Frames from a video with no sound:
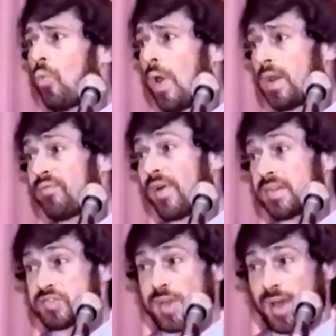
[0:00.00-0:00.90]
what if
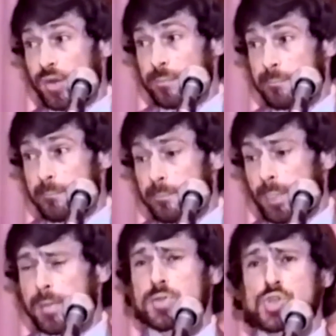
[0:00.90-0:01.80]
I said,
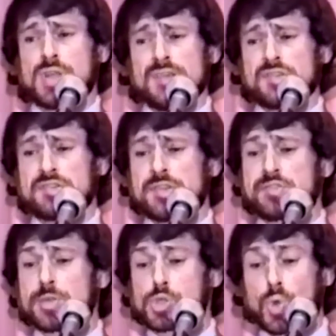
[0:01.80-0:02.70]
Jesus is
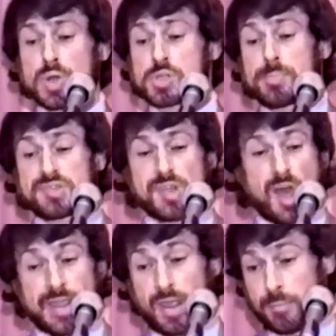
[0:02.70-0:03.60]
the Jewish
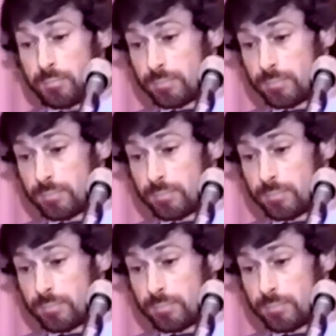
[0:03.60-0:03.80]
Messiah,